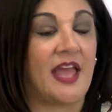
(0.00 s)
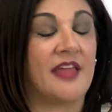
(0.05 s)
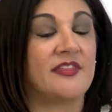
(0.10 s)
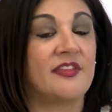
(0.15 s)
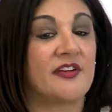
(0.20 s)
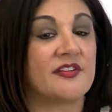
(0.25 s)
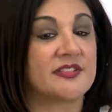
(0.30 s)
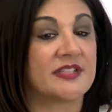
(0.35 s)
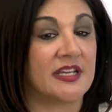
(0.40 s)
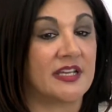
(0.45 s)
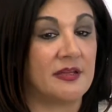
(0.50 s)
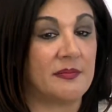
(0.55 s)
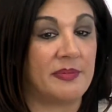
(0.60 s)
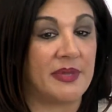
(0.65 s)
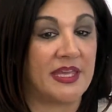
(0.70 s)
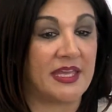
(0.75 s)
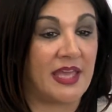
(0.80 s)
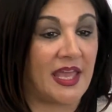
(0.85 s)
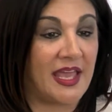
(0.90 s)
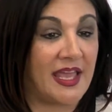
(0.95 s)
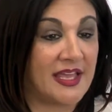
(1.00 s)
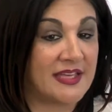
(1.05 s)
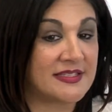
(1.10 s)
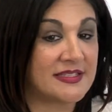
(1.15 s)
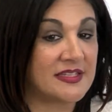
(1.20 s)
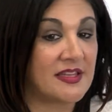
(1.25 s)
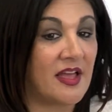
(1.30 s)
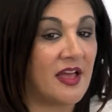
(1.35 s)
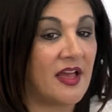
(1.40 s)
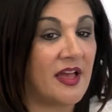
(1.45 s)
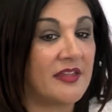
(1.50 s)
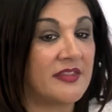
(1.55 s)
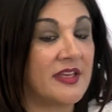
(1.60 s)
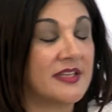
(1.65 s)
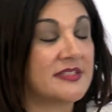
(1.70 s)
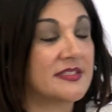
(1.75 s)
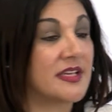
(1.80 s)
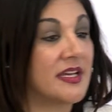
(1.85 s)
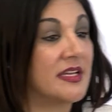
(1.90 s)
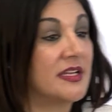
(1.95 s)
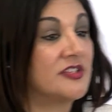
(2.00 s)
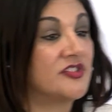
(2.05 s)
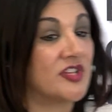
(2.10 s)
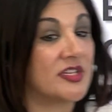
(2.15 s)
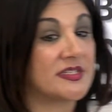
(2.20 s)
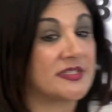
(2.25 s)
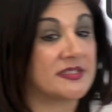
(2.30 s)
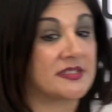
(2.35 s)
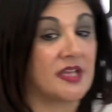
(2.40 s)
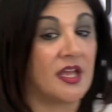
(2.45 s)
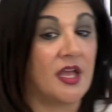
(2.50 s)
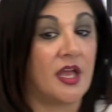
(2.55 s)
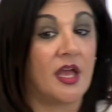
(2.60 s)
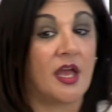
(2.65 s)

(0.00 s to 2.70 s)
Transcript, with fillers: and there's going to be case law that's going to just